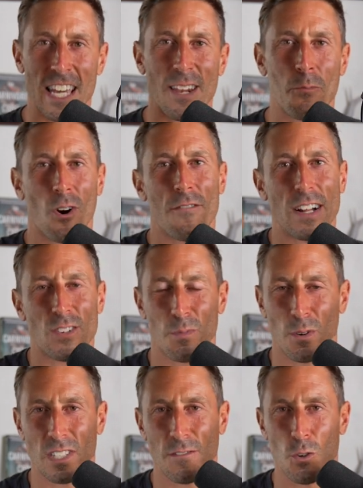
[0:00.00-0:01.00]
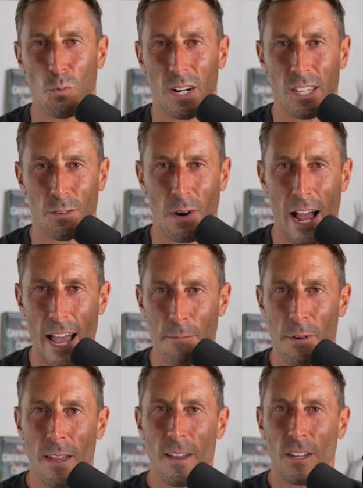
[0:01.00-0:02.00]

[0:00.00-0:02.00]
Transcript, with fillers: Eat more vegetables if you want to thrive.